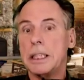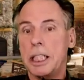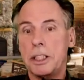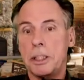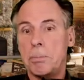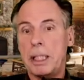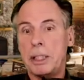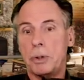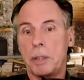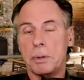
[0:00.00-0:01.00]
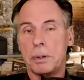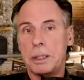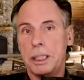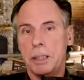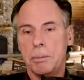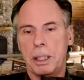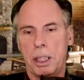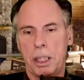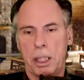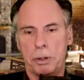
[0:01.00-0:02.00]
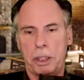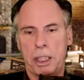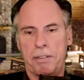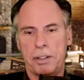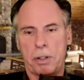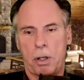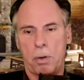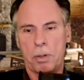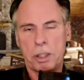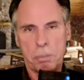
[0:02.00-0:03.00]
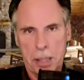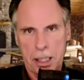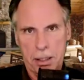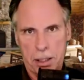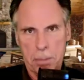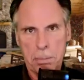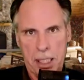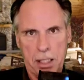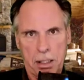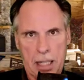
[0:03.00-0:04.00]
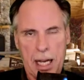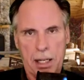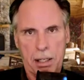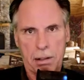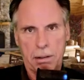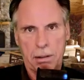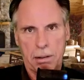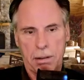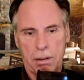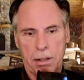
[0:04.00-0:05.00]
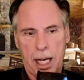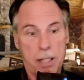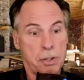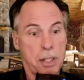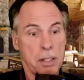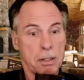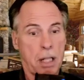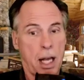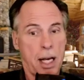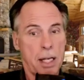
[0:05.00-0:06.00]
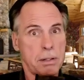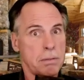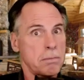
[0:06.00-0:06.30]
He's in big trouble. But you know, Schiff has always been a big liar and says lies